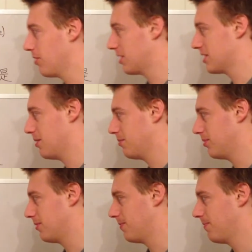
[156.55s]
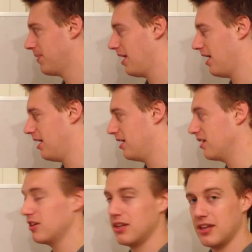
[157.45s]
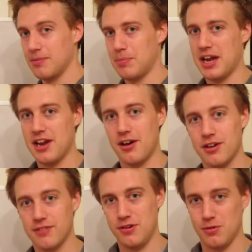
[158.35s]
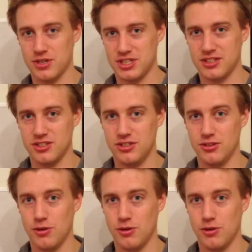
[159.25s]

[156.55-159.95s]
For example, by now, if you're watching this,